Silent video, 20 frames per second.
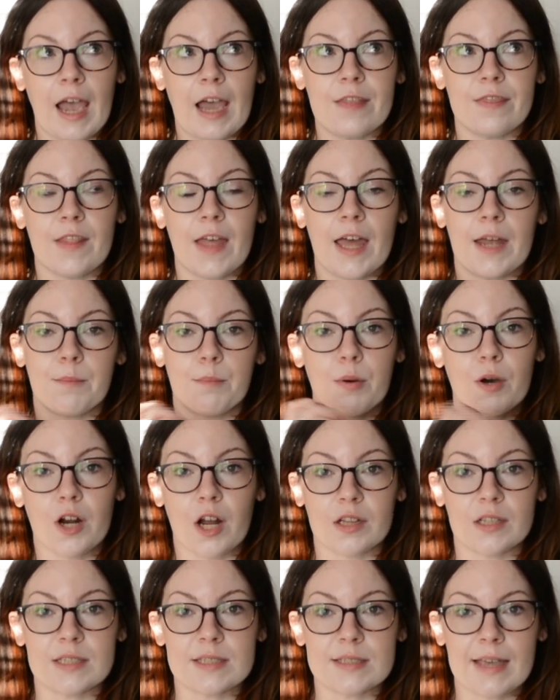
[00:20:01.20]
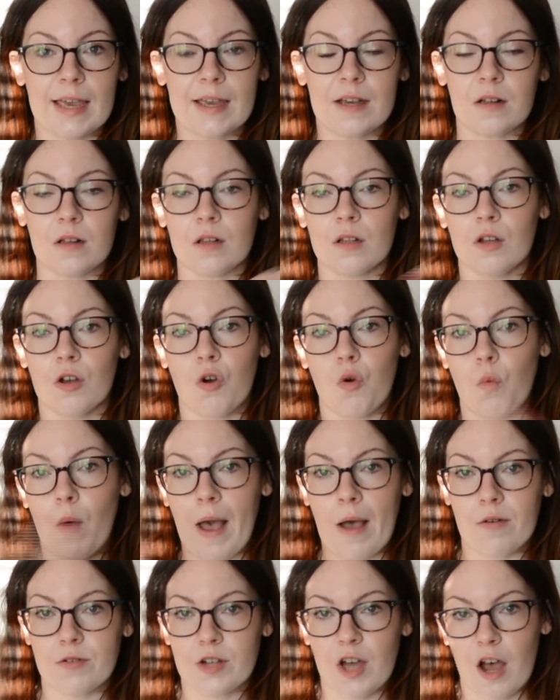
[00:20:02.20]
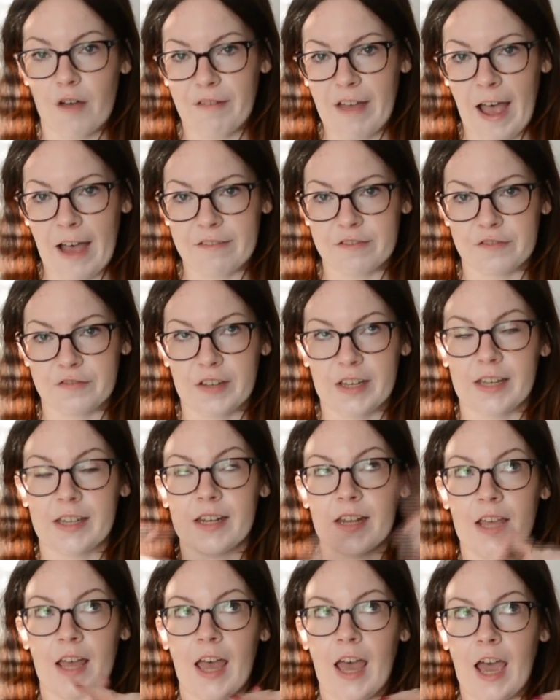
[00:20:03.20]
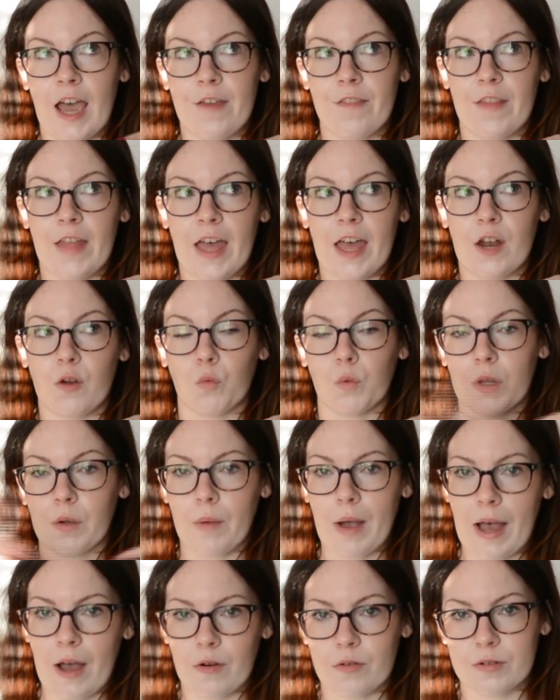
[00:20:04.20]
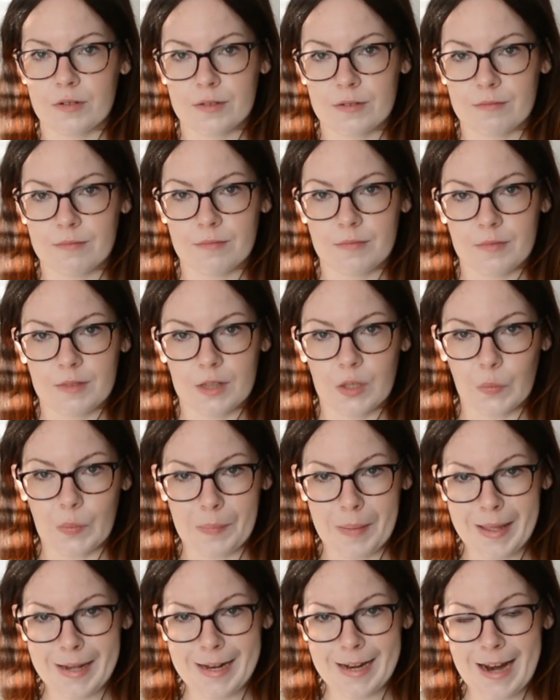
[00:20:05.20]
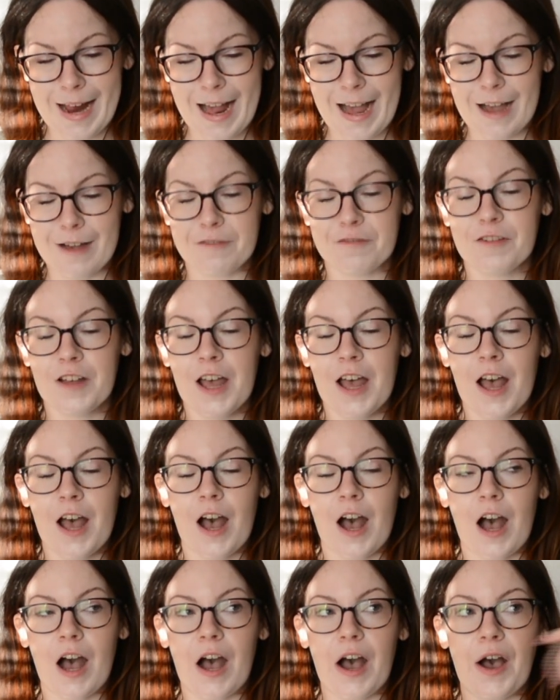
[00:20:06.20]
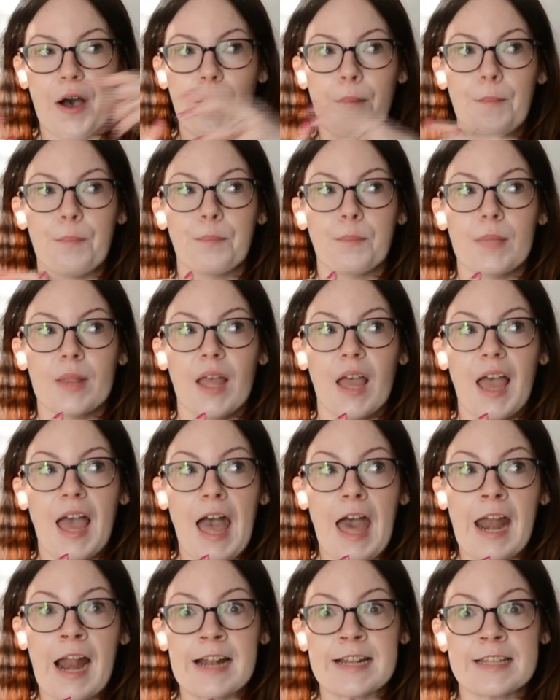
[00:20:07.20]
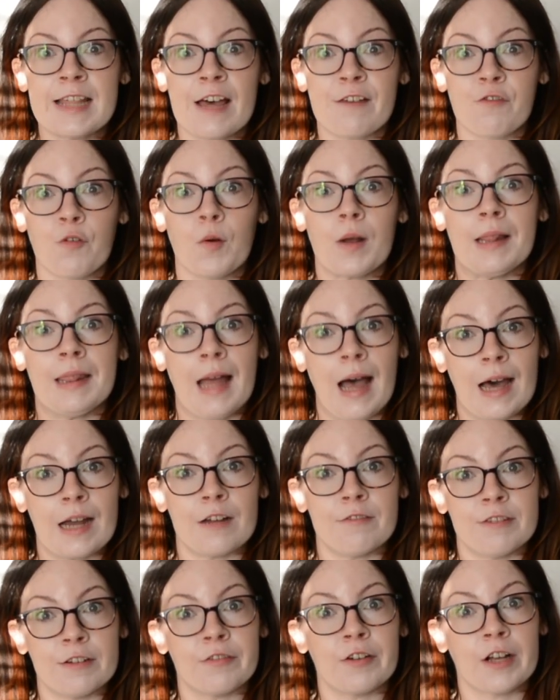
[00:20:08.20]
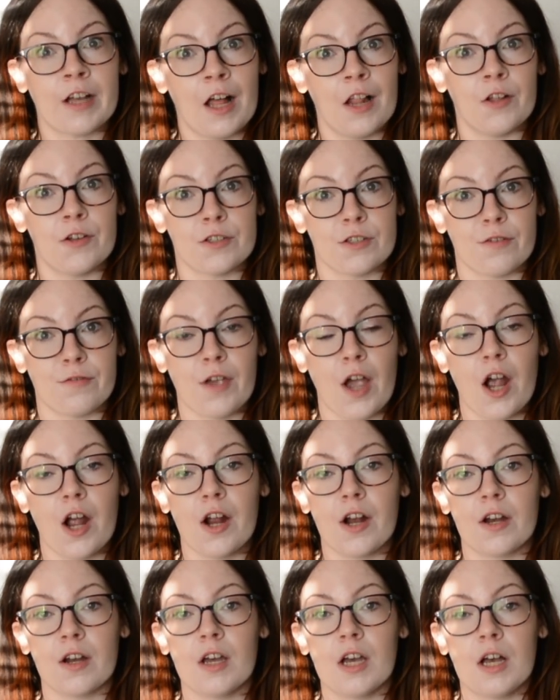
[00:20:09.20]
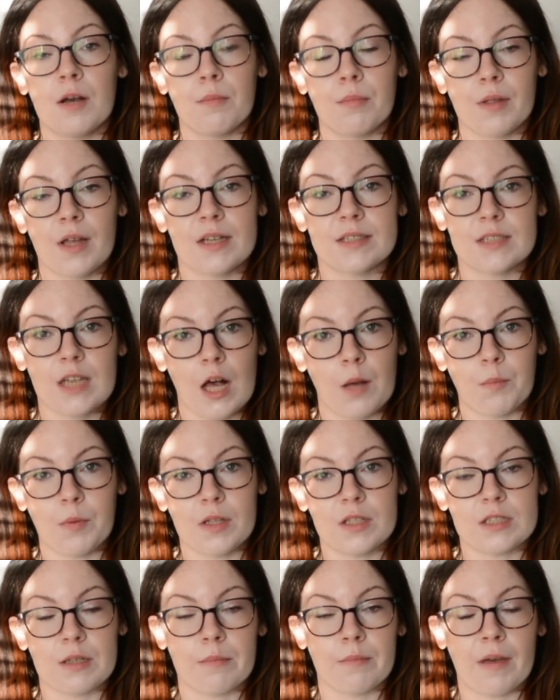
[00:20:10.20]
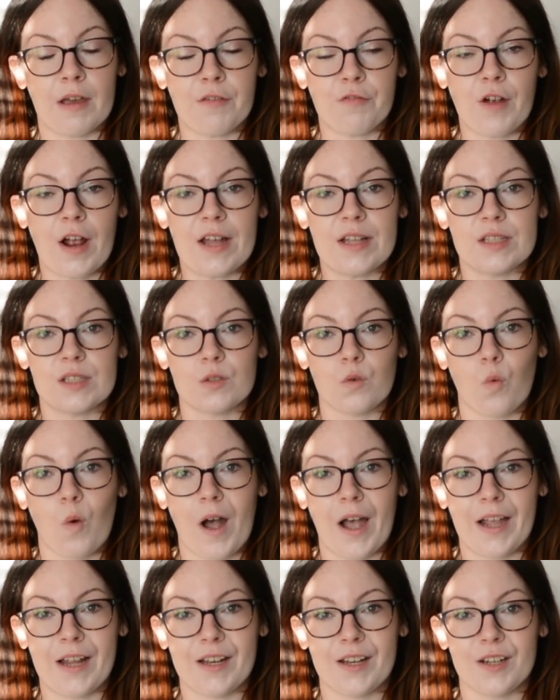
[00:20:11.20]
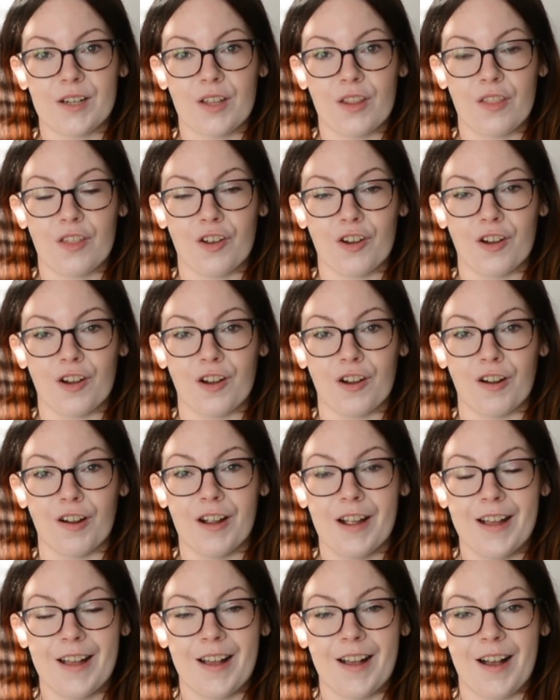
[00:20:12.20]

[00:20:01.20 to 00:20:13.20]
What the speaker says: and then put on the scale, wound off half of it, and then rewound the remaining half. And I did that for a lot of different colors of yarn, plus helping some of my friends wind their